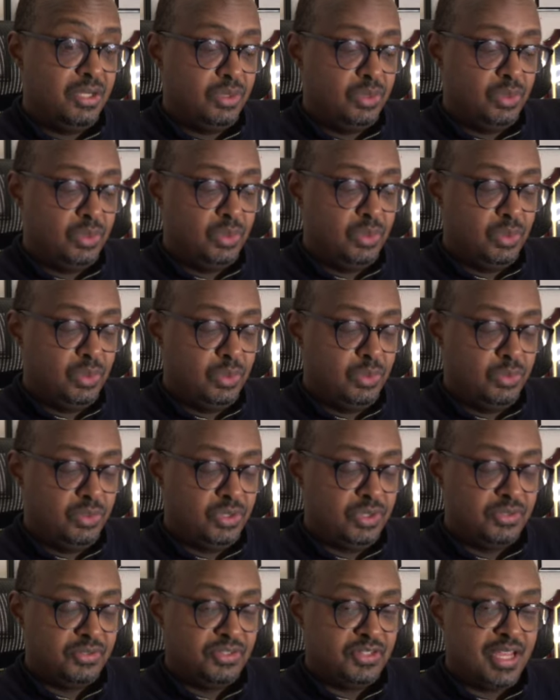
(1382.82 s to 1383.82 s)
to
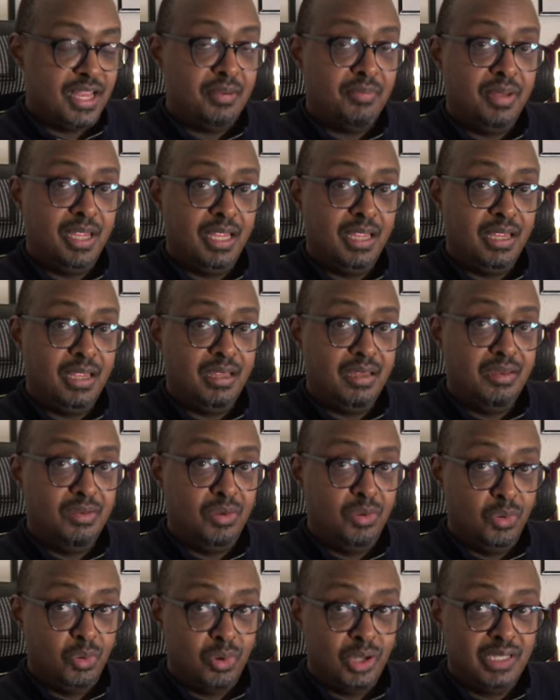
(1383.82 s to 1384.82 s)
send me
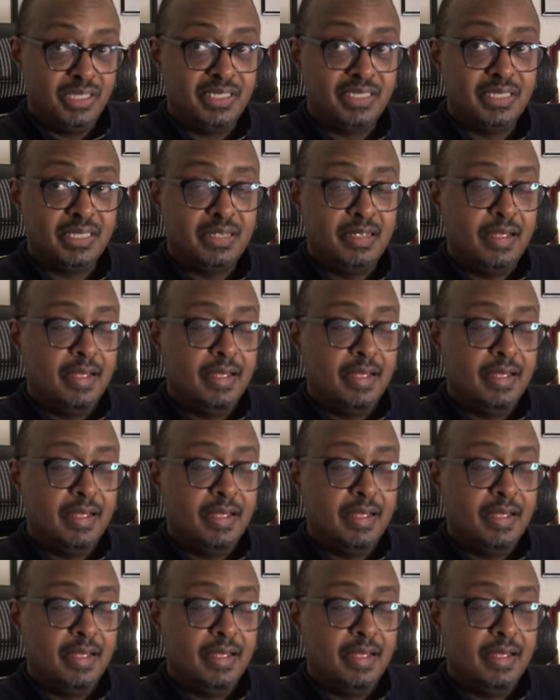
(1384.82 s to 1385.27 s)
new ones,